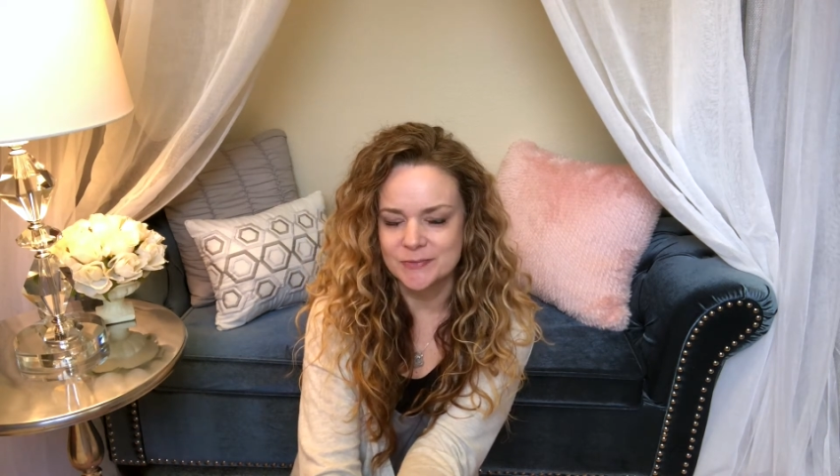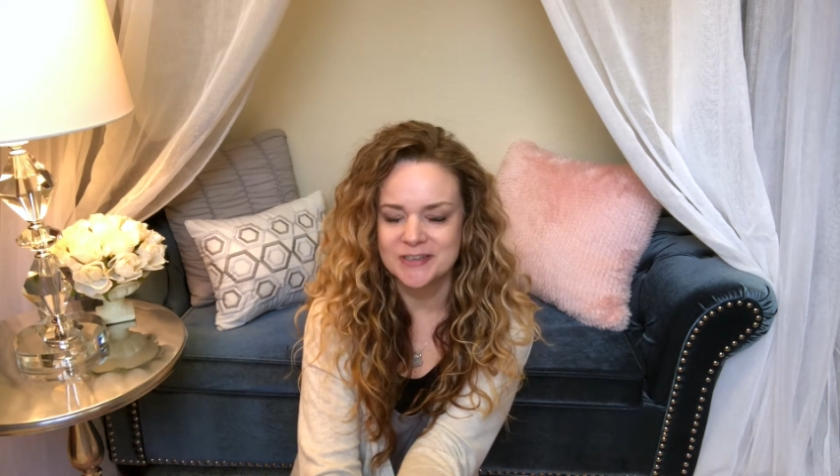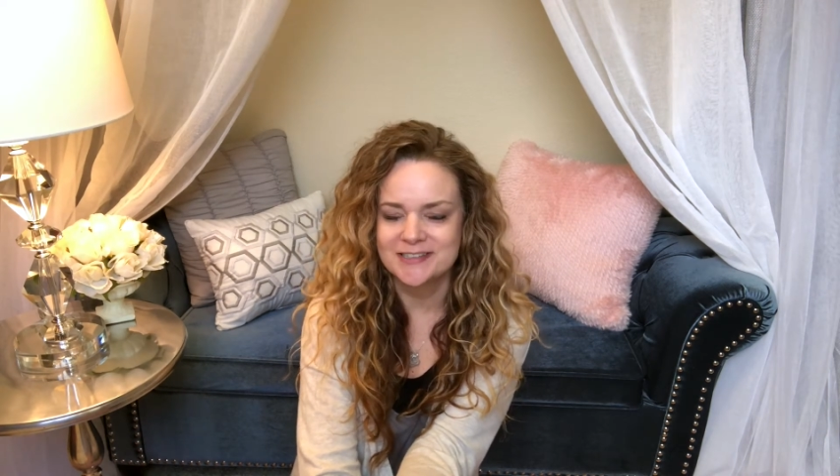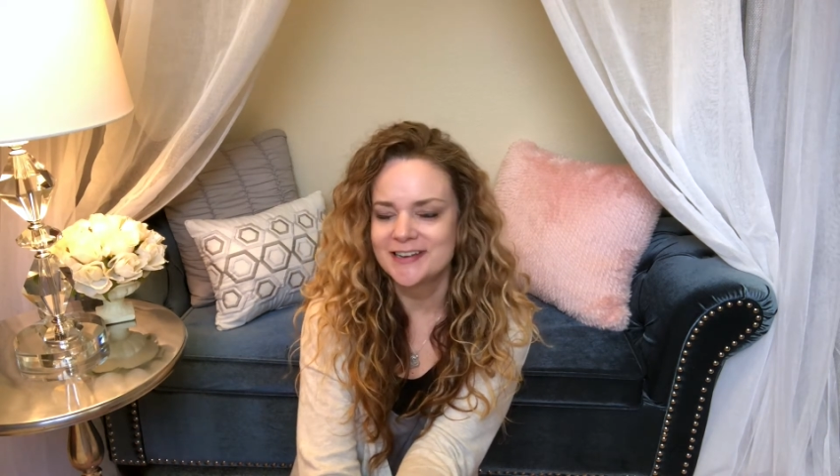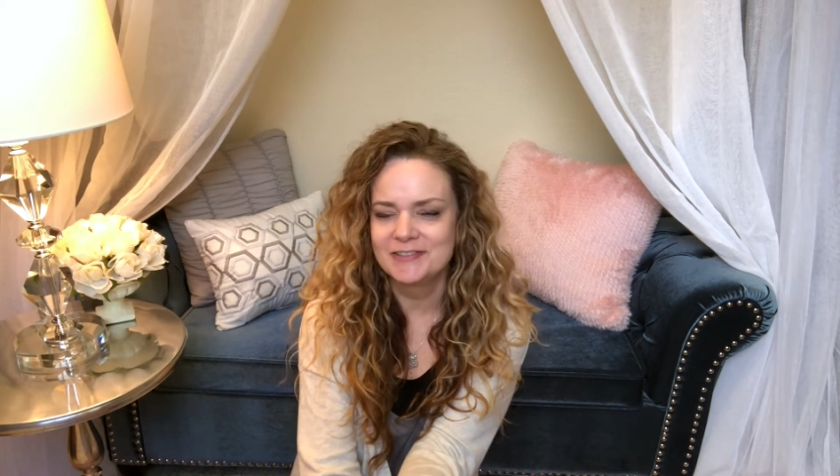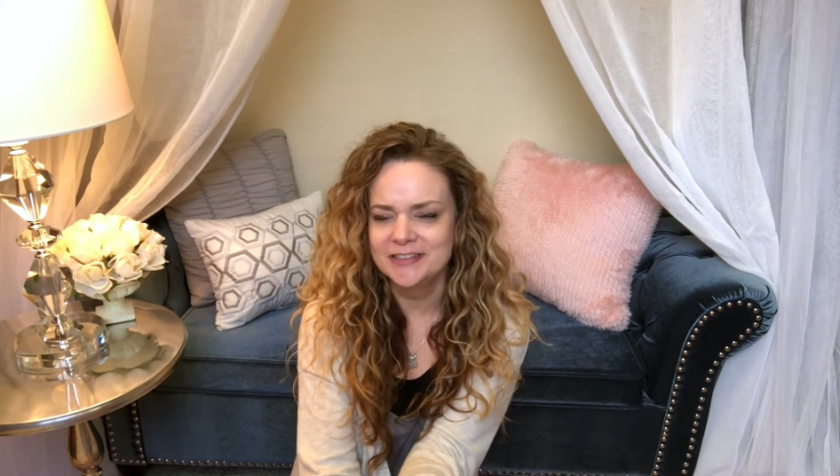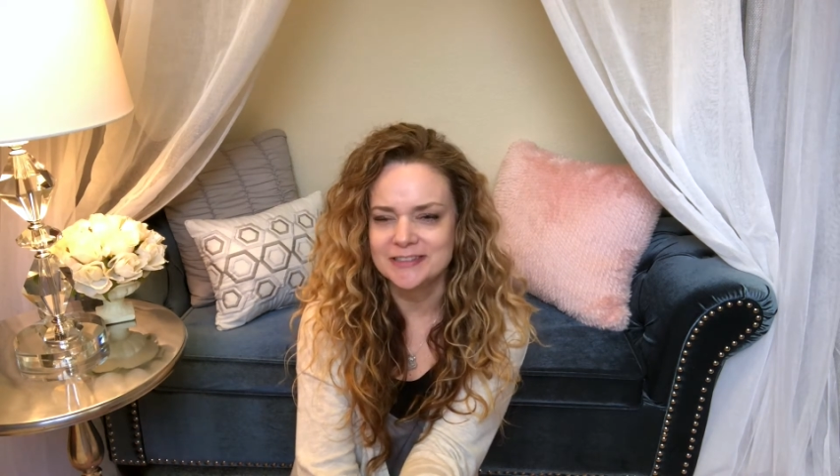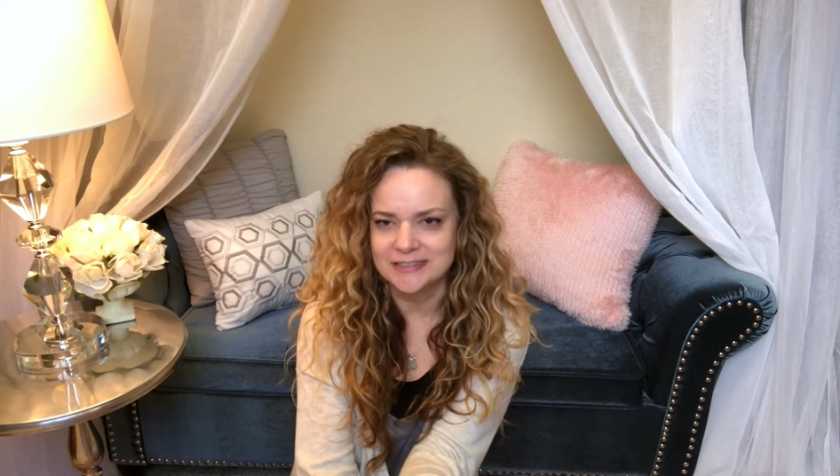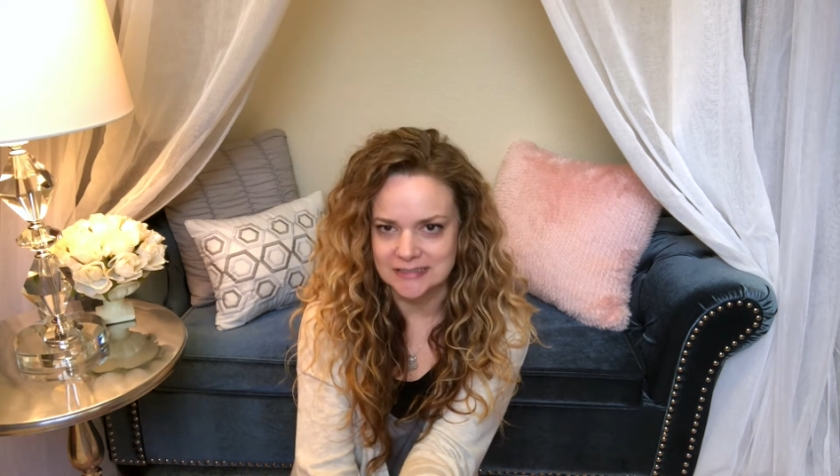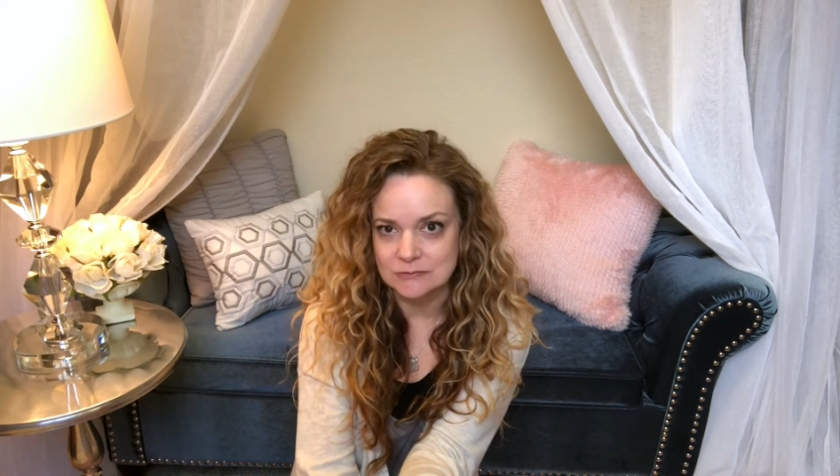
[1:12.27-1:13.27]
which I
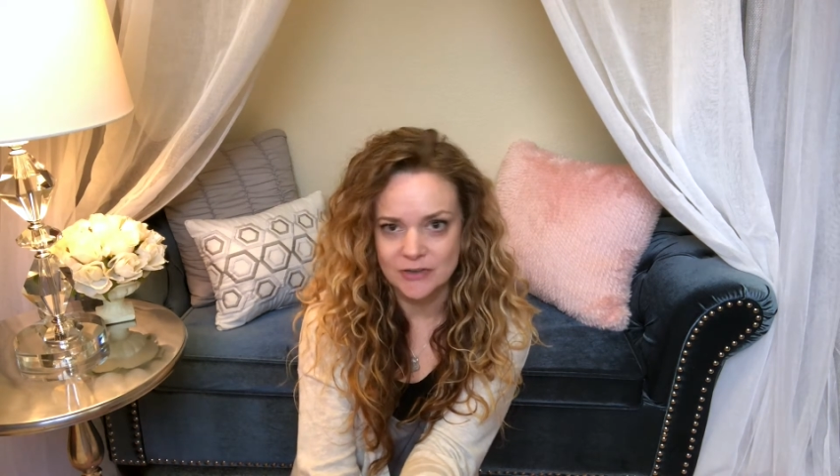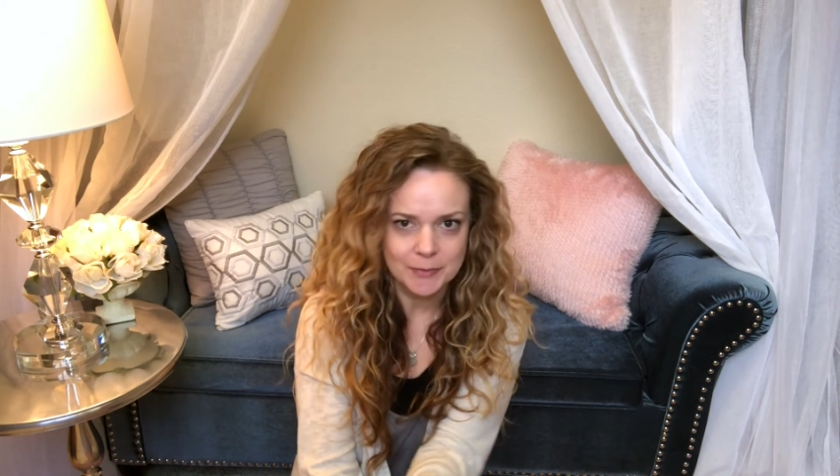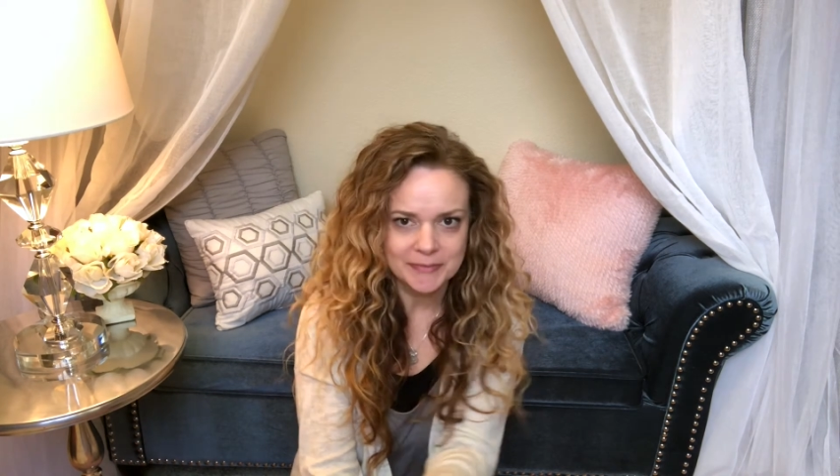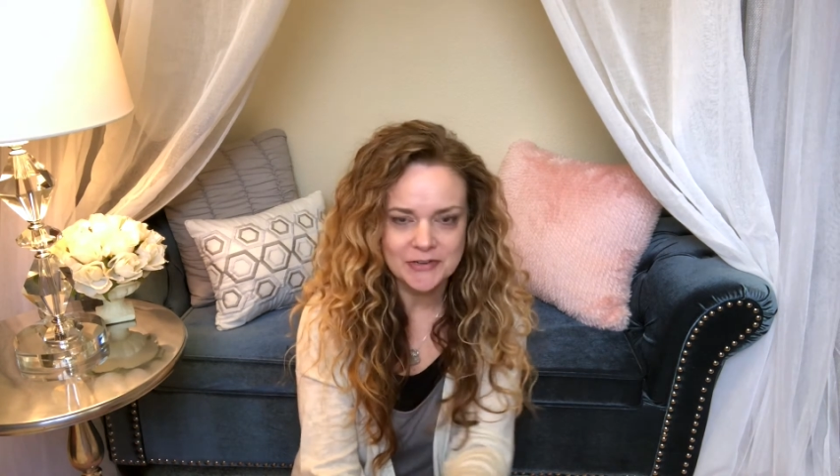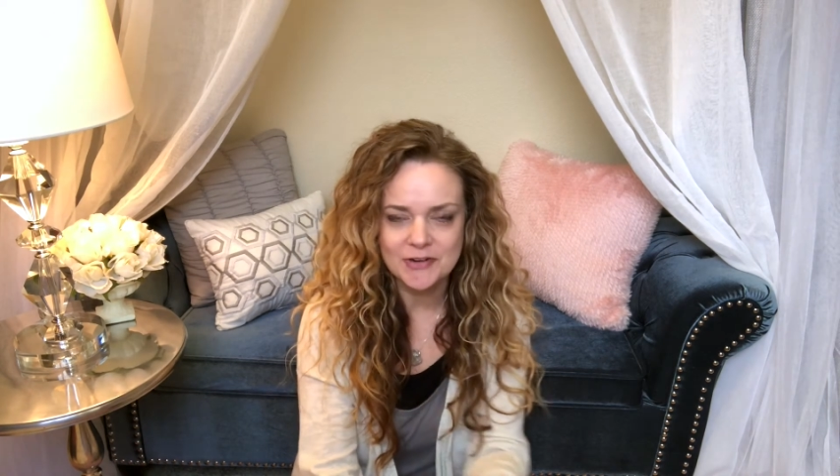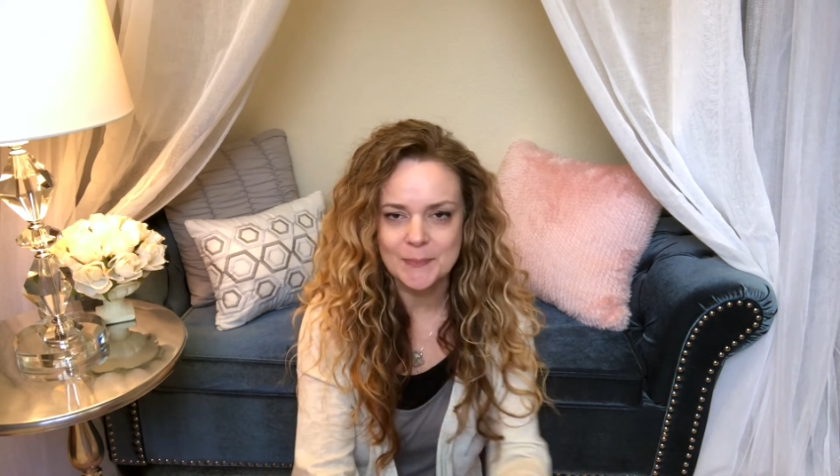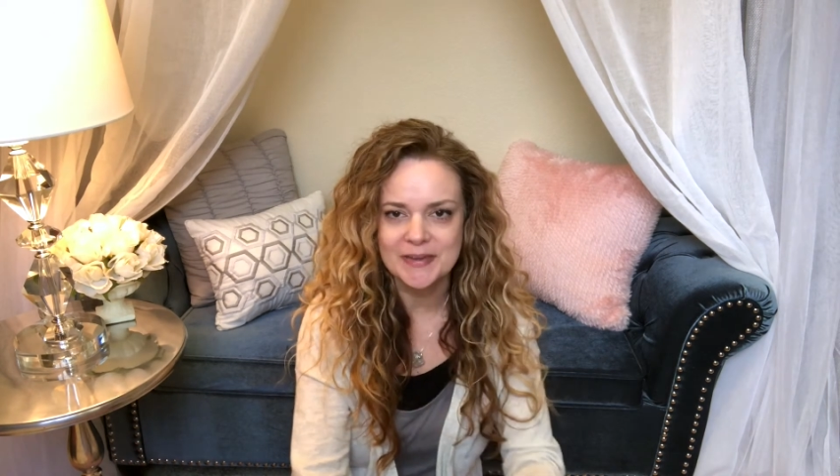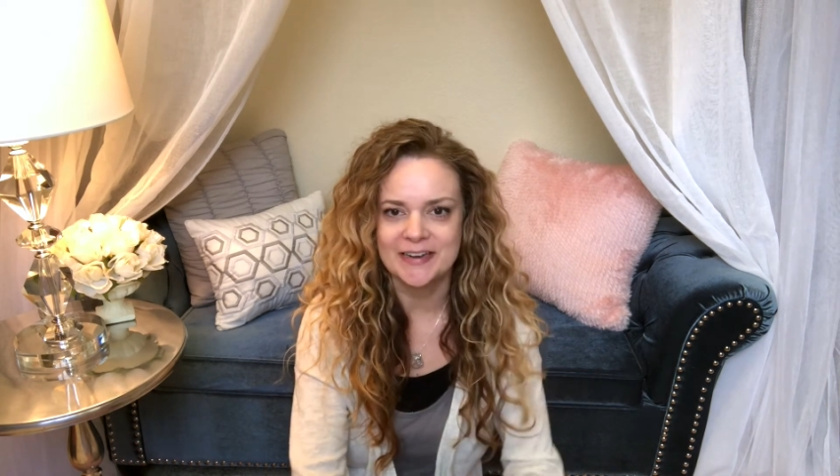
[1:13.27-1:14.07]
really didn't want to play trumpet.